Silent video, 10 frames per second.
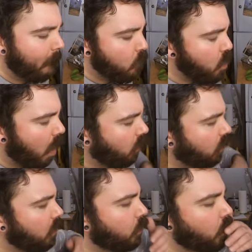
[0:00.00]
No, the
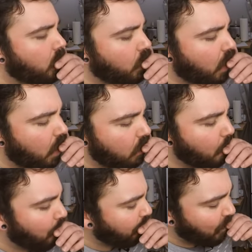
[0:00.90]
leaves sort of took on
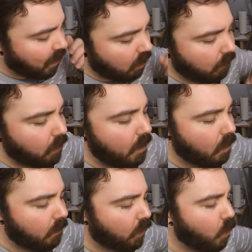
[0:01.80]
the flavor
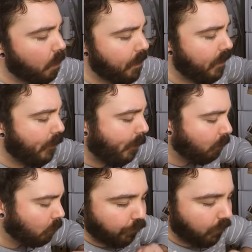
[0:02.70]
of the corned beef.
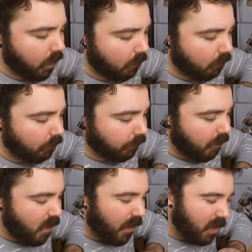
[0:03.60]

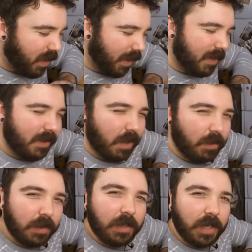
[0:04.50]
And there's like a
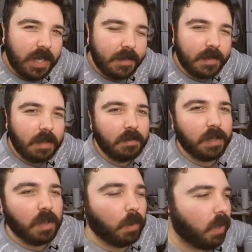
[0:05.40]
subtle little hint of the
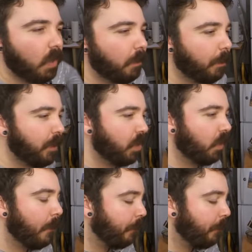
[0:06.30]
coconut milk.